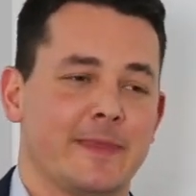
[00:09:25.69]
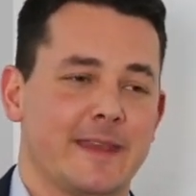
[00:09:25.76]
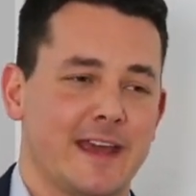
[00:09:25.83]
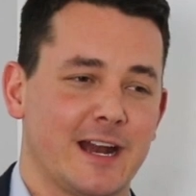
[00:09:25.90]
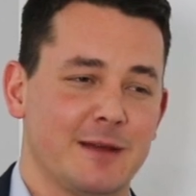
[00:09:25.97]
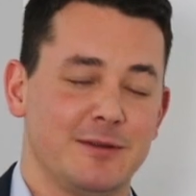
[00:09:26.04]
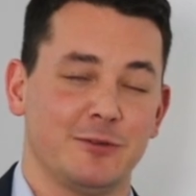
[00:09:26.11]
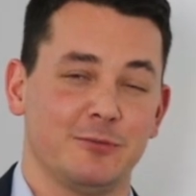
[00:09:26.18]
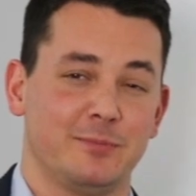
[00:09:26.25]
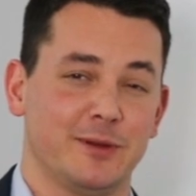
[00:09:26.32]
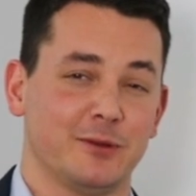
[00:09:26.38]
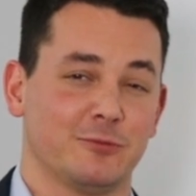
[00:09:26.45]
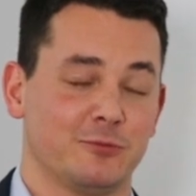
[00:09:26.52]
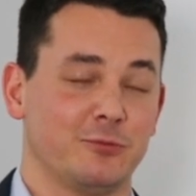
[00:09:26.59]
and I'd be
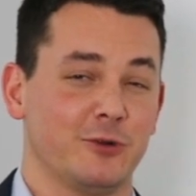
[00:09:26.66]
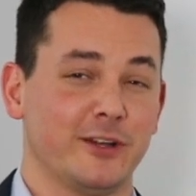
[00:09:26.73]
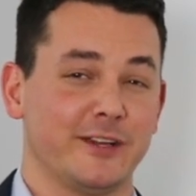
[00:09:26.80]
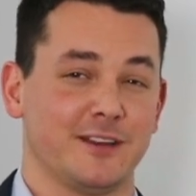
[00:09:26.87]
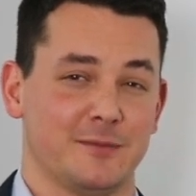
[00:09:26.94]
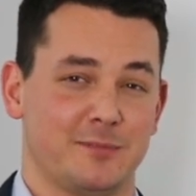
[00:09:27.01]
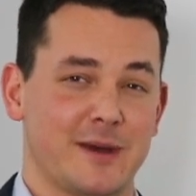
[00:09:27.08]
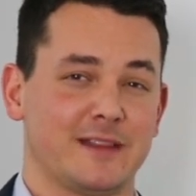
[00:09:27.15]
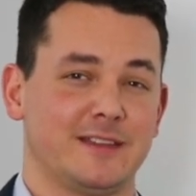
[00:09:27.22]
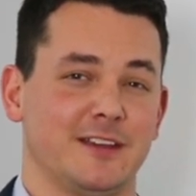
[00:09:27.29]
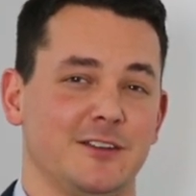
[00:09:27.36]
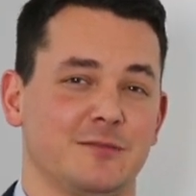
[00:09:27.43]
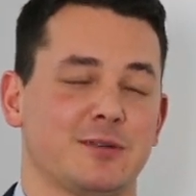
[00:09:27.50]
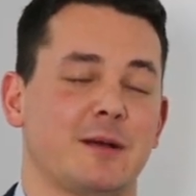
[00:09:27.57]
willing to bet
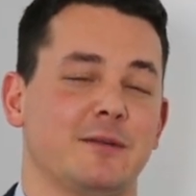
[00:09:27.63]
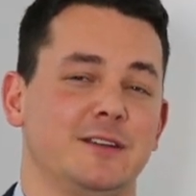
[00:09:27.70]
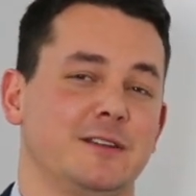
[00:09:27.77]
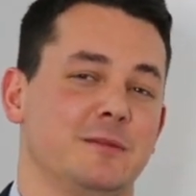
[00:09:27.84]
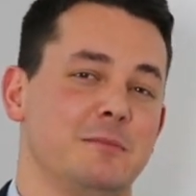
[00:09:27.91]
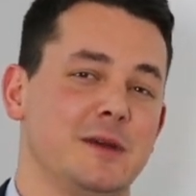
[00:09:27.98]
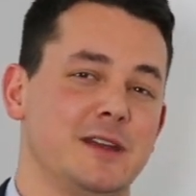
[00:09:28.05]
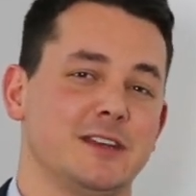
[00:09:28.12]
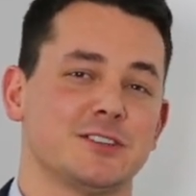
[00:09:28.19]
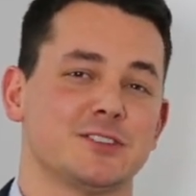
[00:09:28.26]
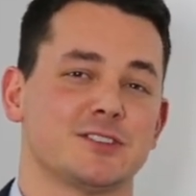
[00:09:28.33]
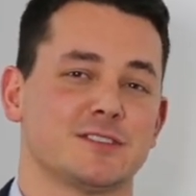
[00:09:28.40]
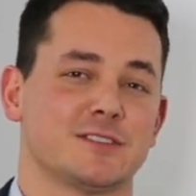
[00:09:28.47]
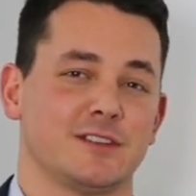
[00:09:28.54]
that you probably
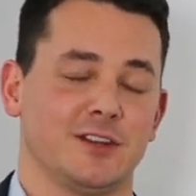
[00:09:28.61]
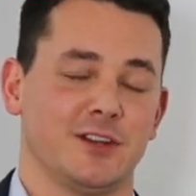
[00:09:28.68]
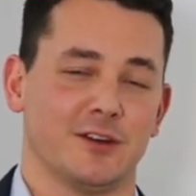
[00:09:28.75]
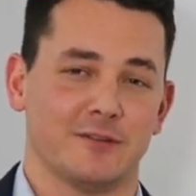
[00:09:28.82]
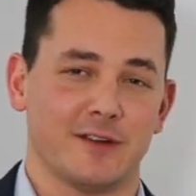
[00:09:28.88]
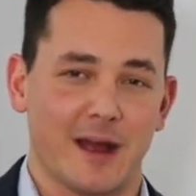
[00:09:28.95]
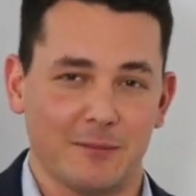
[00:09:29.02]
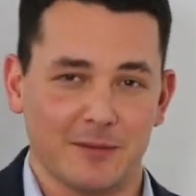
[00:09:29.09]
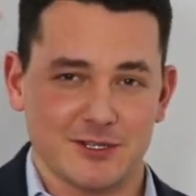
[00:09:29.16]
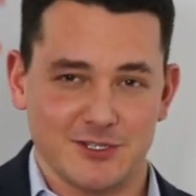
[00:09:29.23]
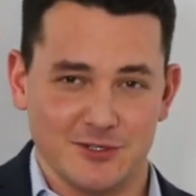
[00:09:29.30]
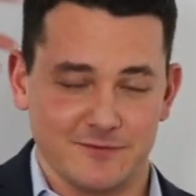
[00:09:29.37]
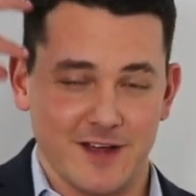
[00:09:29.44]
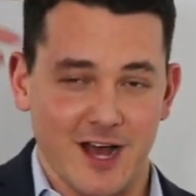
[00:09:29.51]
diminished how
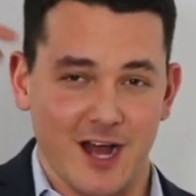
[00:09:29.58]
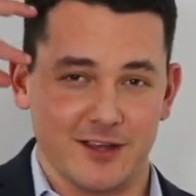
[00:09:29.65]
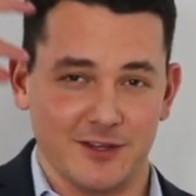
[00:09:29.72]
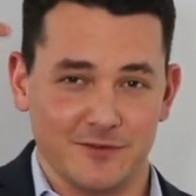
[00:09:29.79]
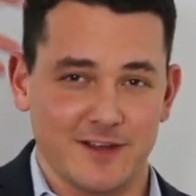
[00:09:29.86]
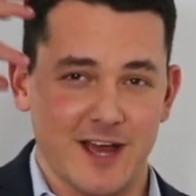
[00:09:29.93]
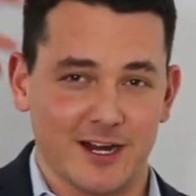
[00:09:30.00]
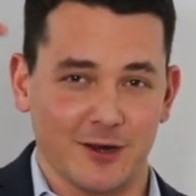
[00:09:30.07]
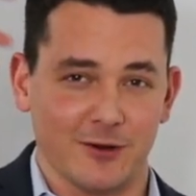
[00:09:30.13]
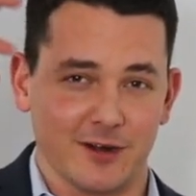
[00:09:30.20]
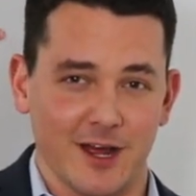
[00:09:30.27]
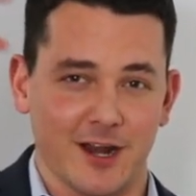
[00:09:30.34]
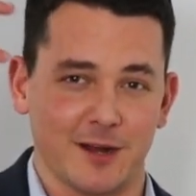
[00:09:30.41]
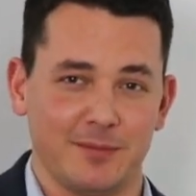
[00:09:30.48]
much you've got
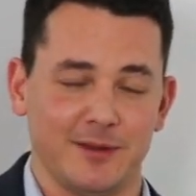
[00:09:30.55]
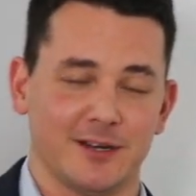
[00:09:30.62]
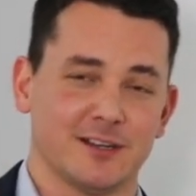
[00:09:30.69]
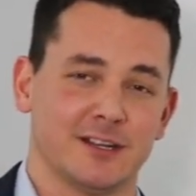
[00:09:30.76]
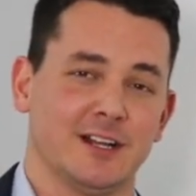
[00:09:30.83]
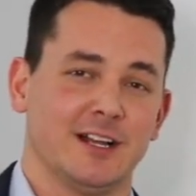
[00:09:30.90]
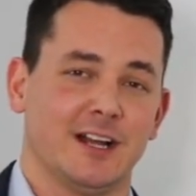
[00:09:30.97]
going on up here.